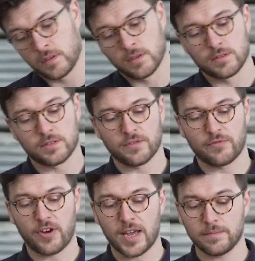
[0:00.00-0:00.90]
So the
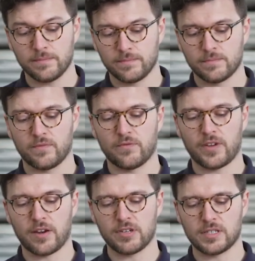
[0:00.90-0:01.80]
frame,
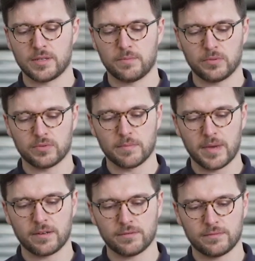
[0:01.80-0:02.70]
very simple to
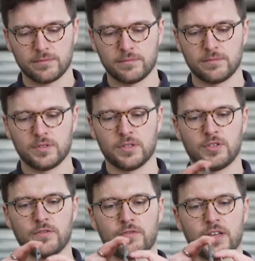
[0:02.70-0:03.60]
mount.
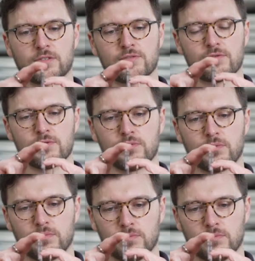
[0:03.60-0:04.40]
You fix through the